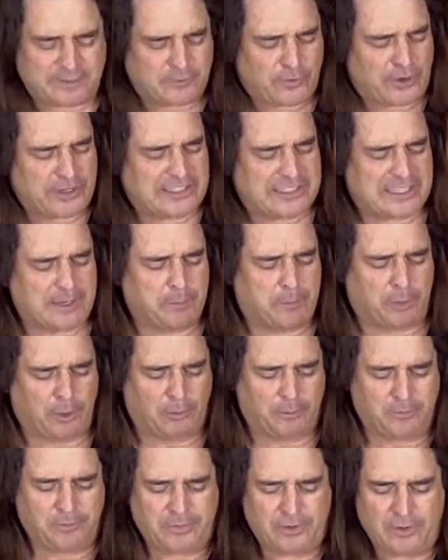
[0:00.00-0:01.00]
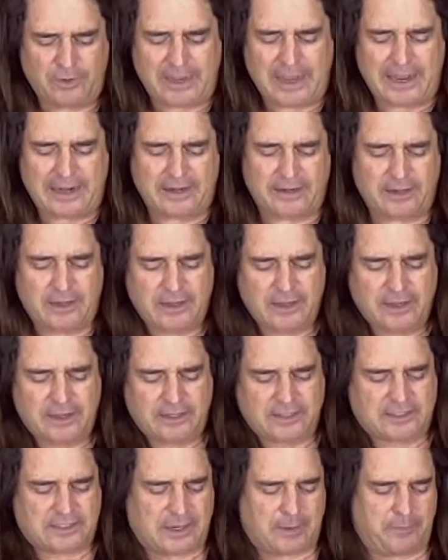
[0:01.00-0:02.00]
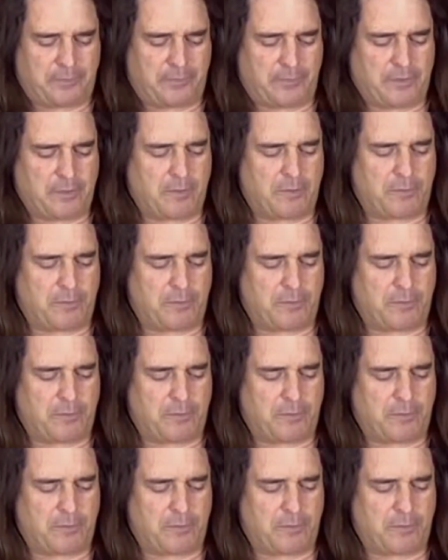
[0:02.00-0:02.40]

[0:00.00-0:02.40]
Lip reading: very simple. You got some